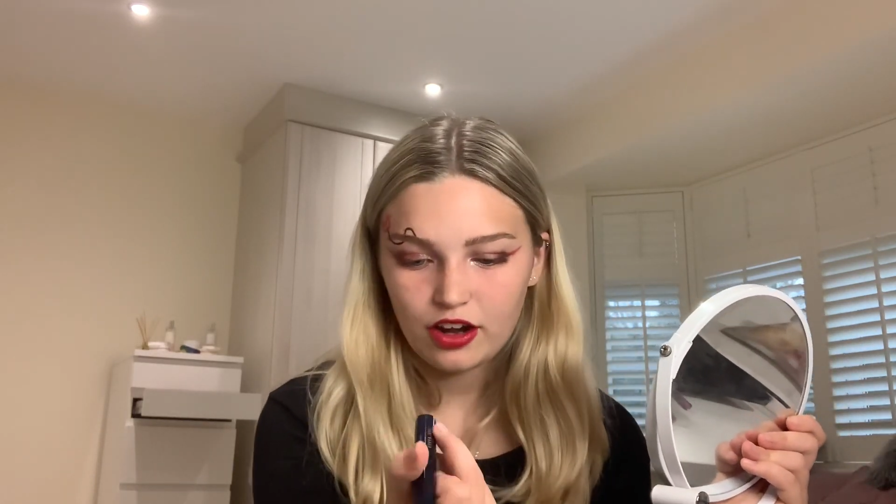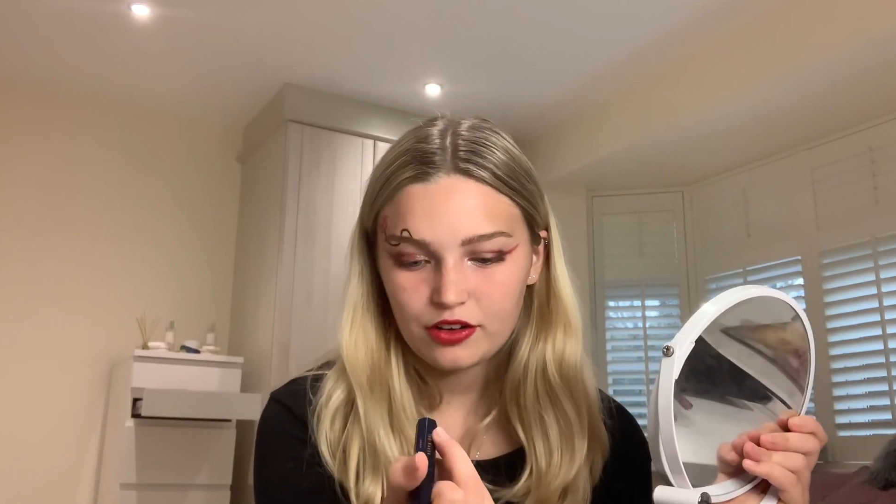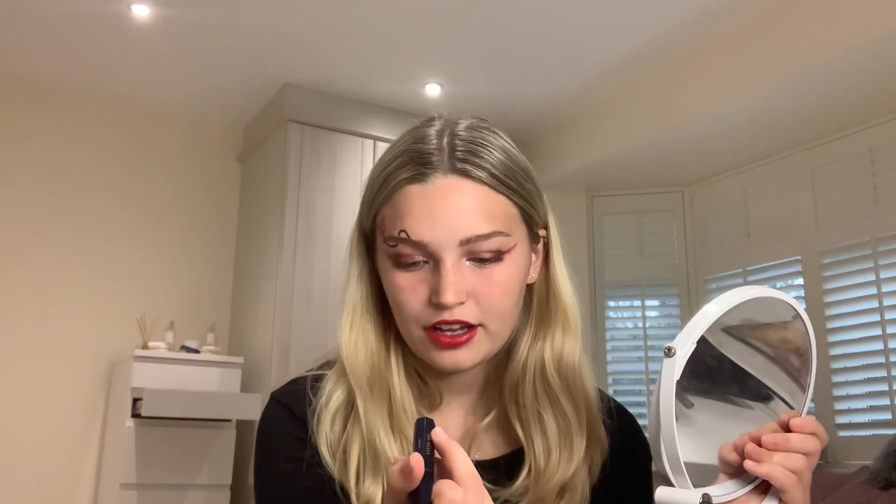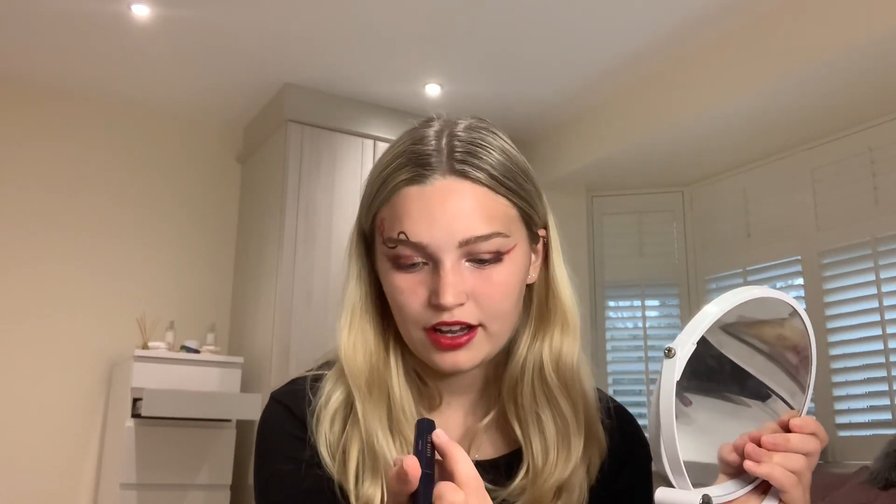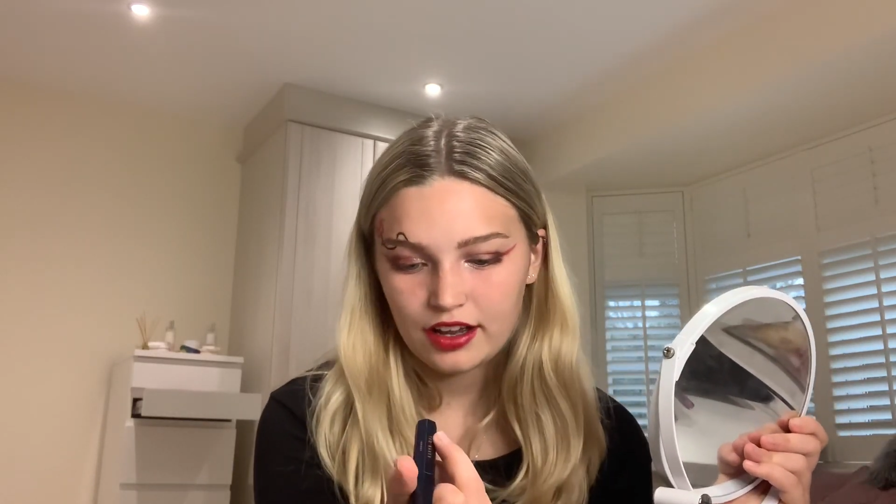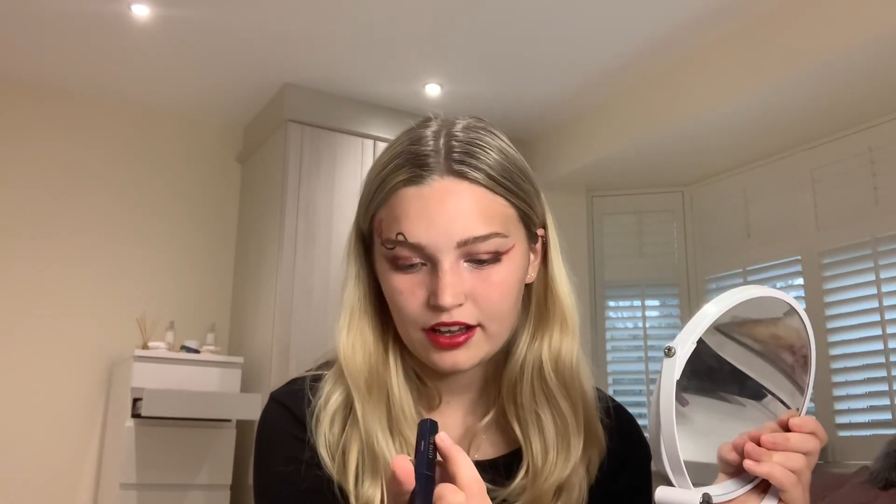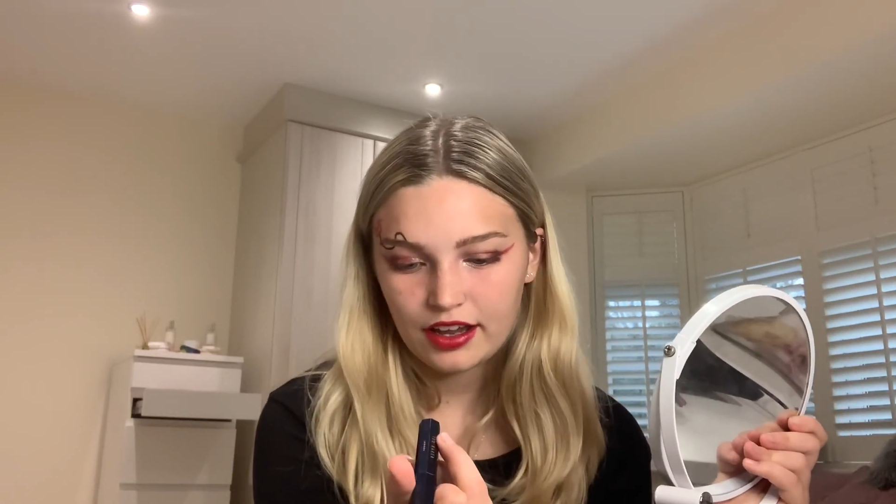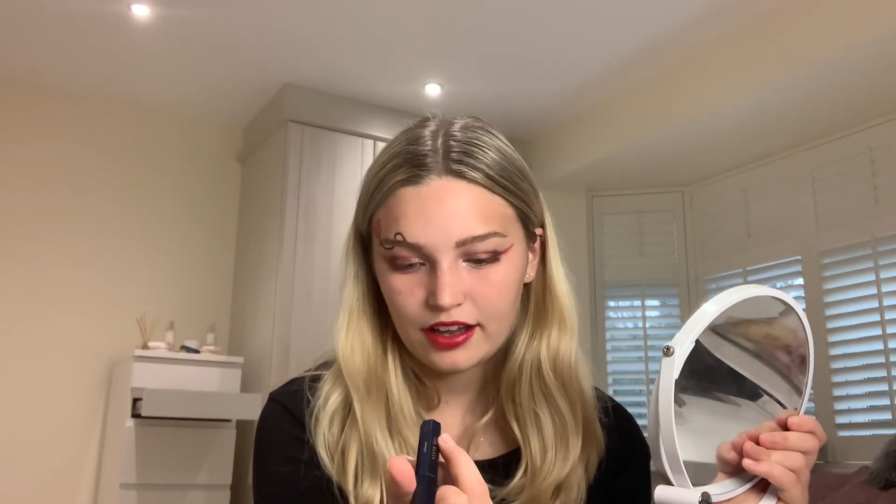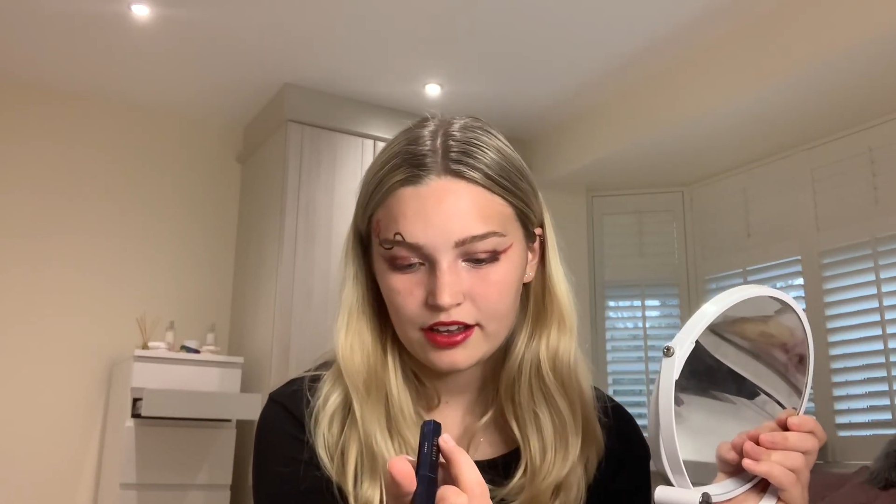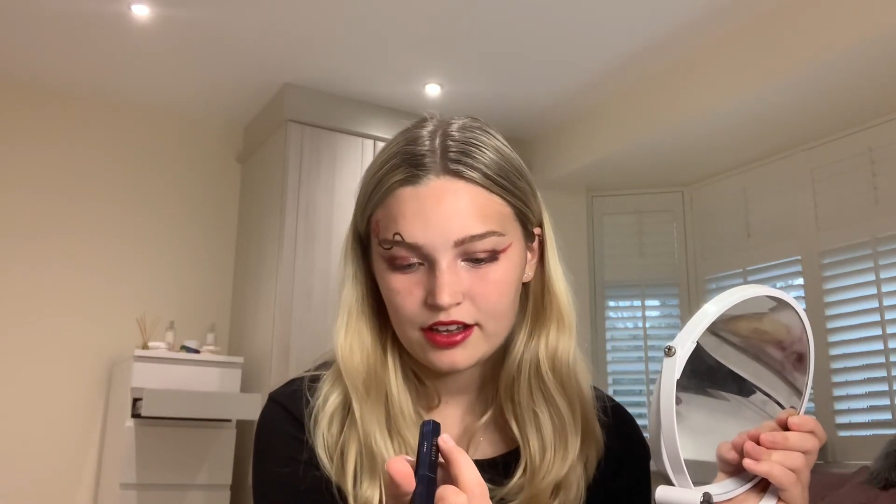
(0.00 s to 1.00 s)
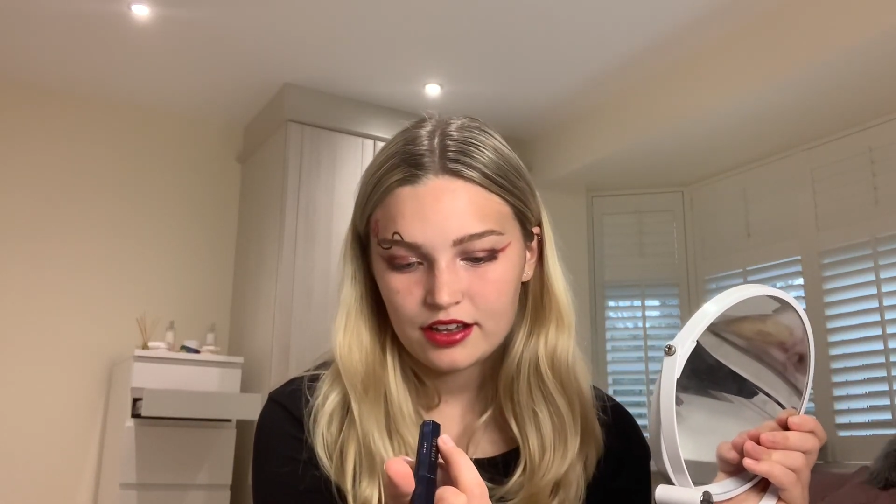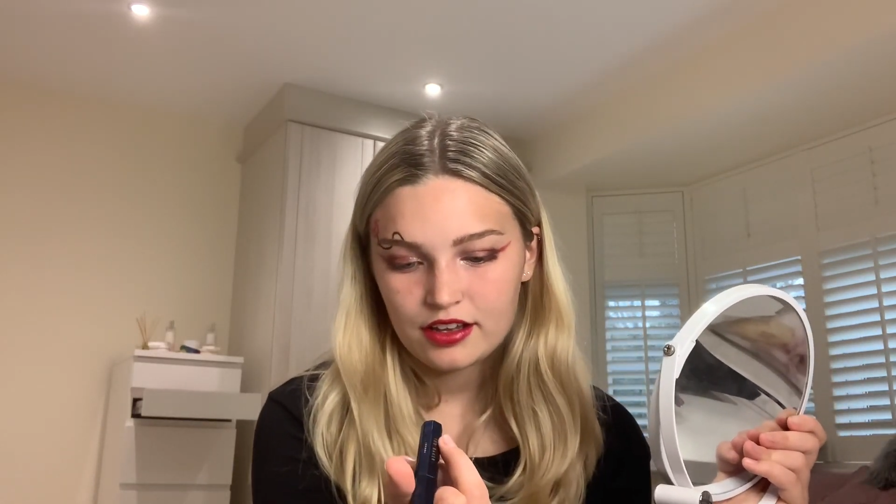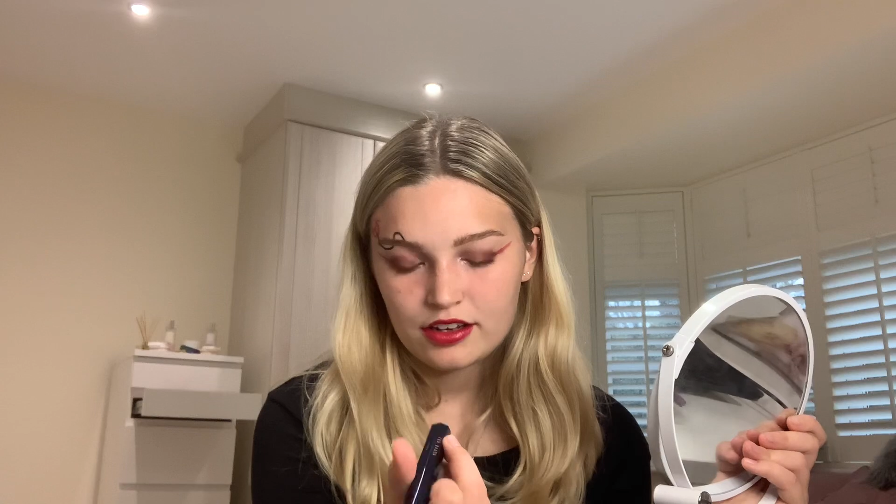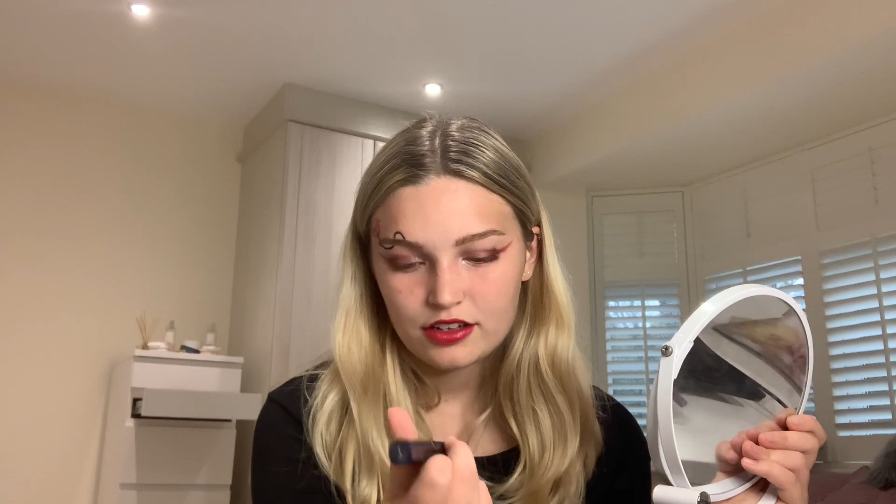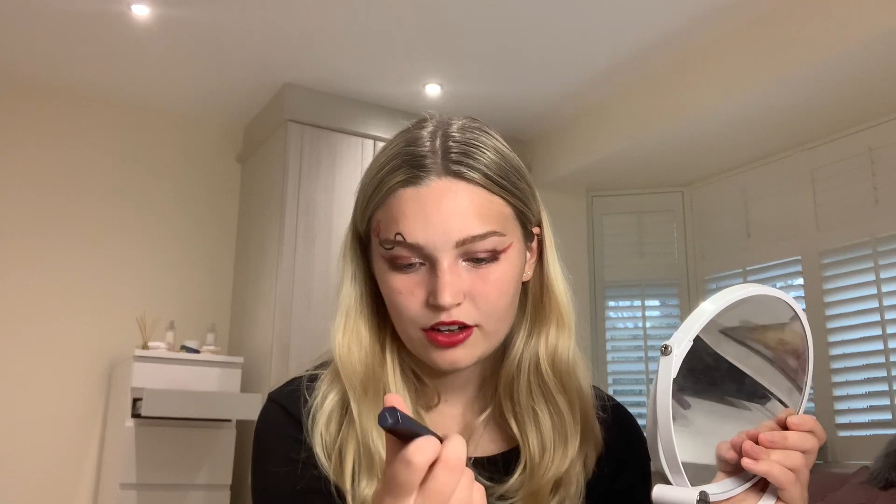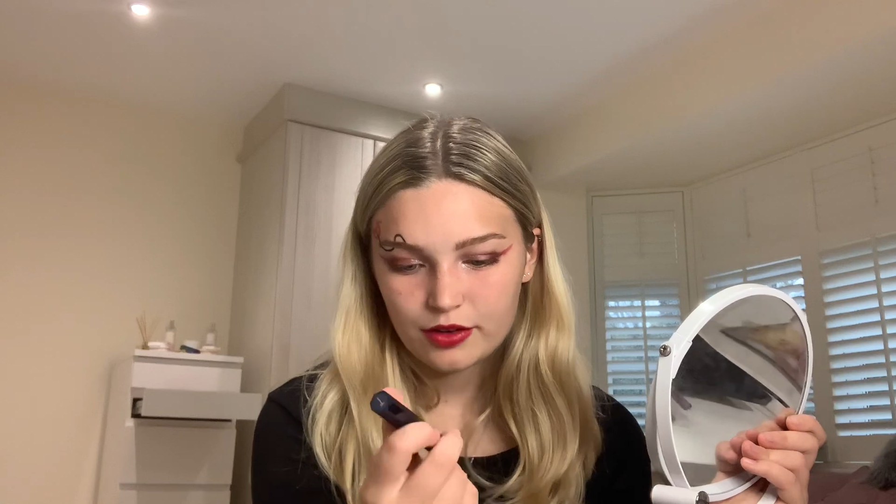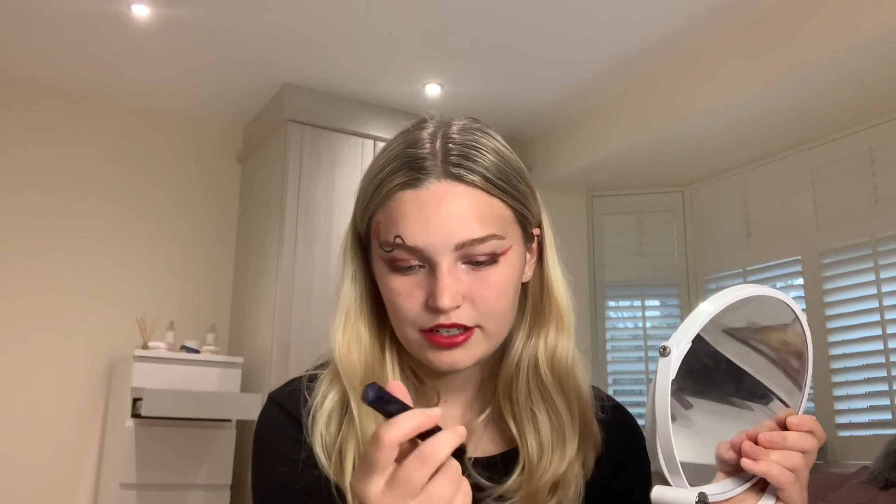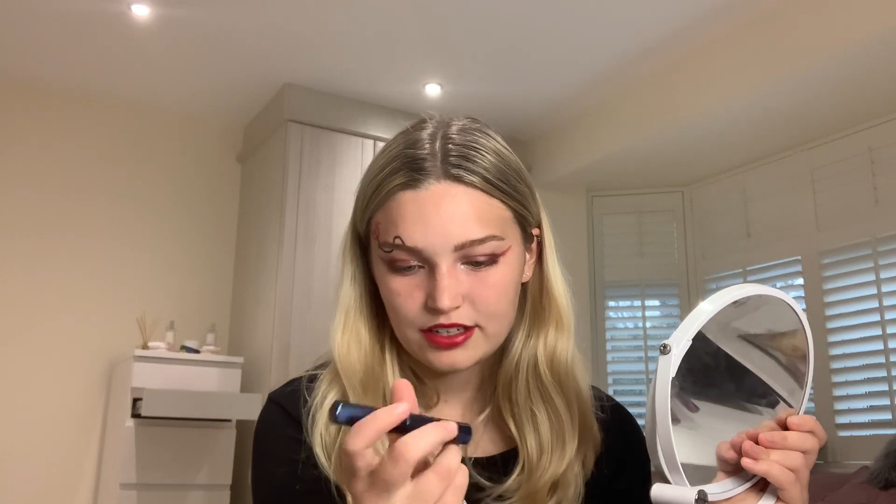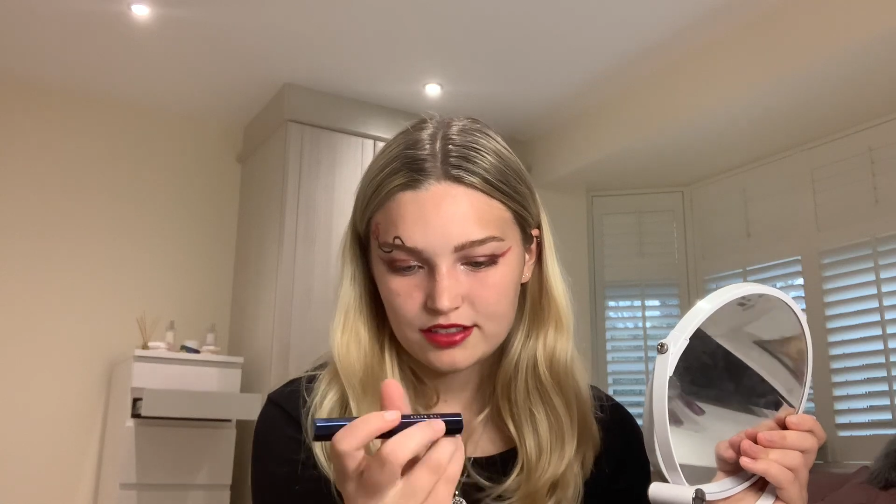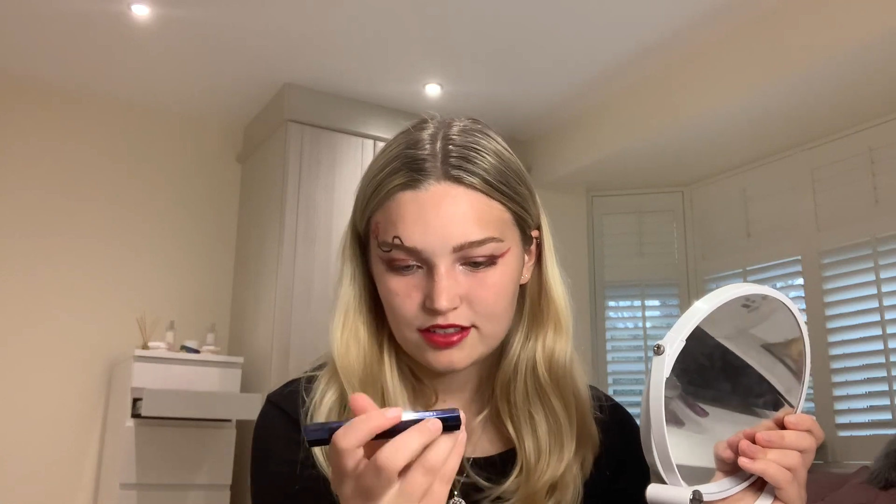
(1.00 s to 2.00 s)
Oh yeah, okay, no it
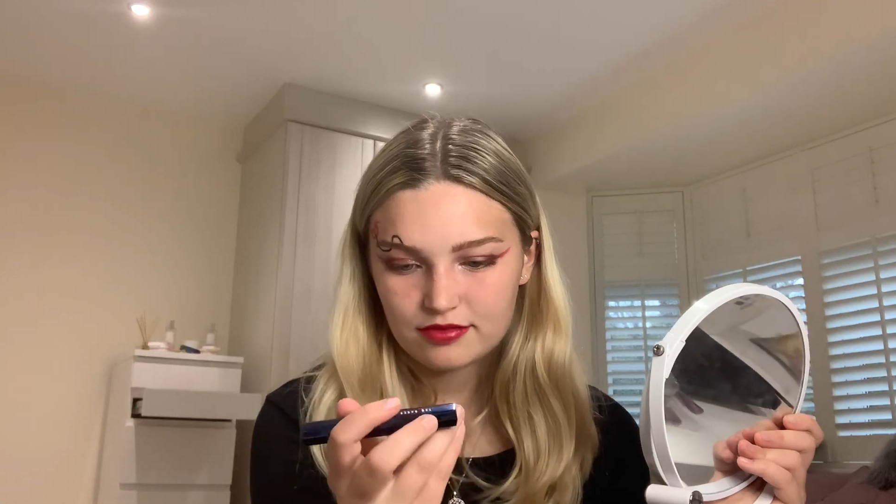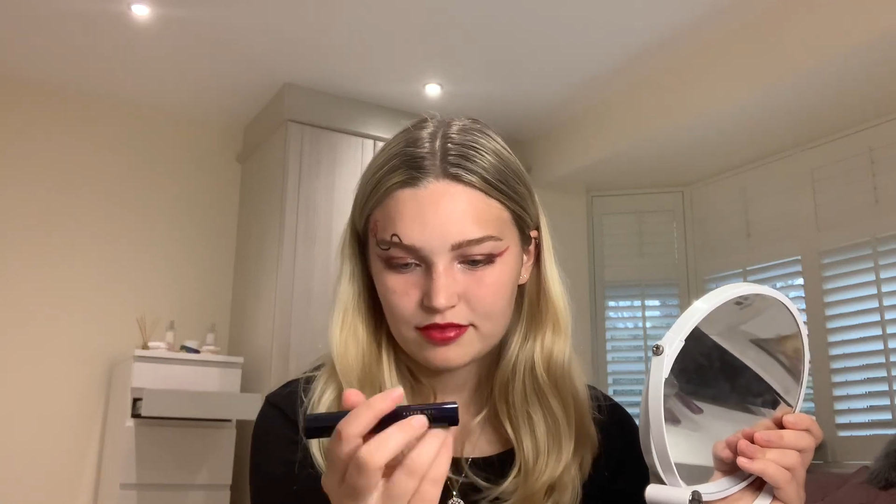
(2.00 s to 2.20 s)
doesn't.